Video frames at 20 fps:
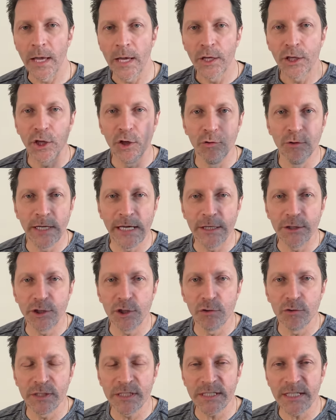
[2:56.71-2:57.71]
You need
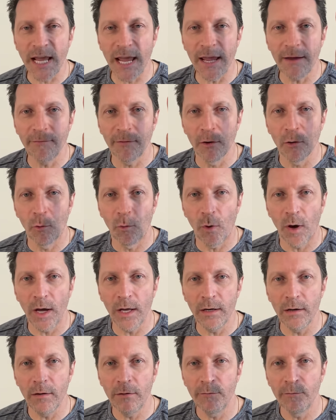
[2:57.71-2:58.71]
to stay for
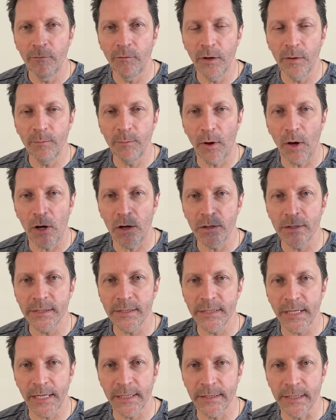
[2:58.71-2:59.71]
one football
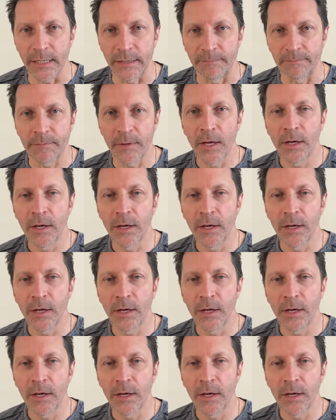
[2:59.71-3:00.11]
season.